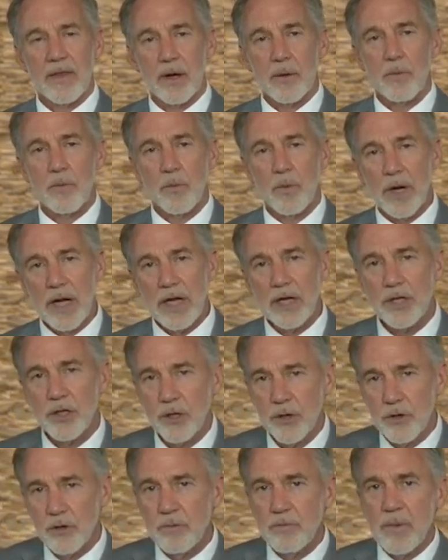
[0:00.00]
That we
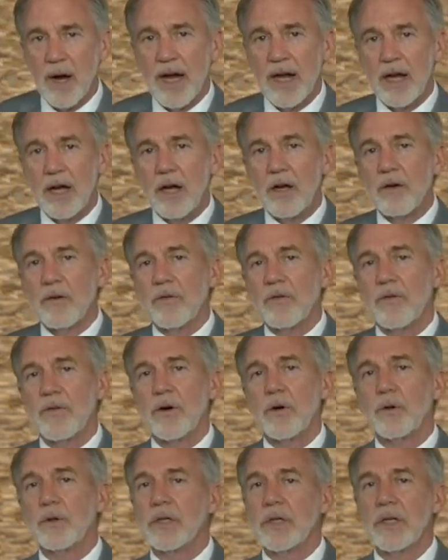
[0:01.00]
too might
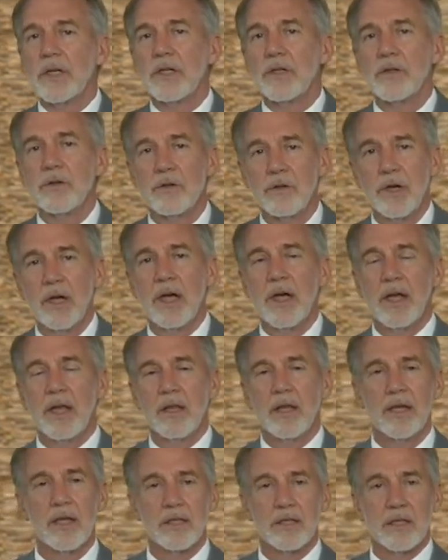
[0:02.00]
unfold into
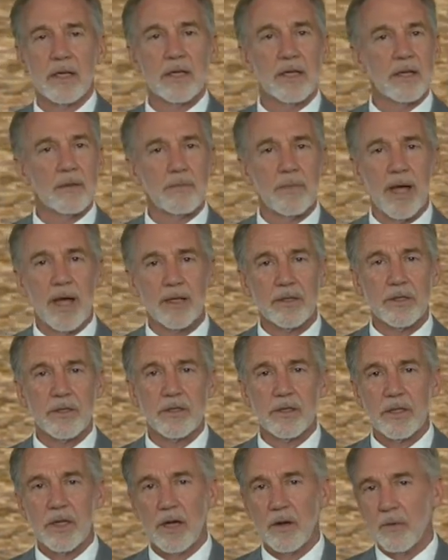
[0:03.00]
the ascended
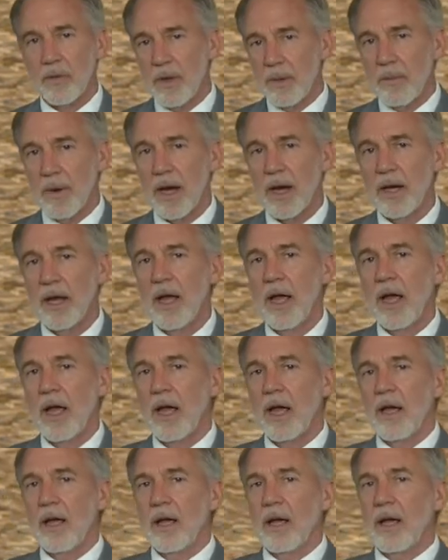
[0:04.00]
master state. We might
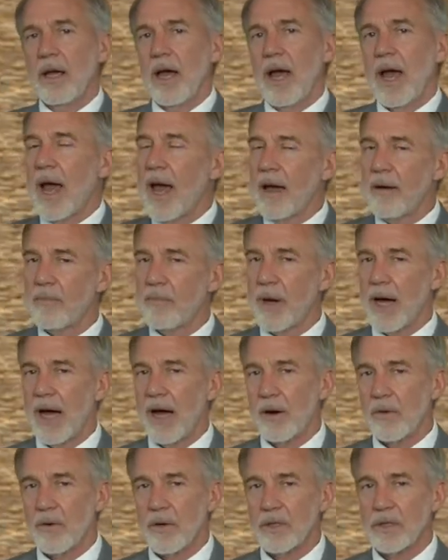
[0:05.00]
have
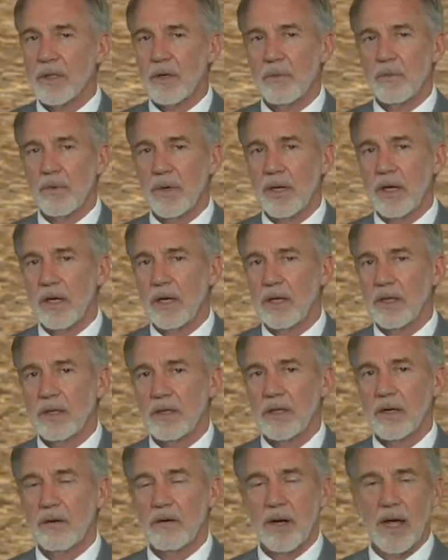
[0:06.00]
powers that we
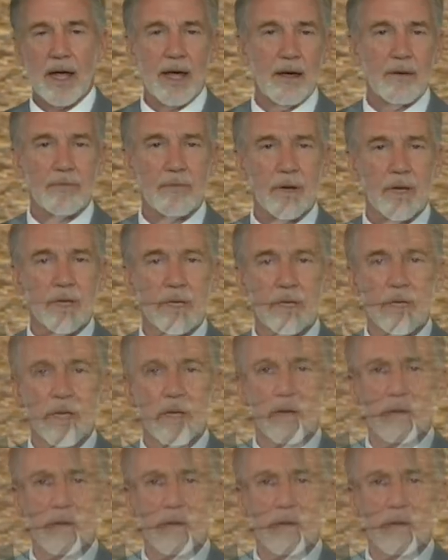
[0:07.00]
don't have right now.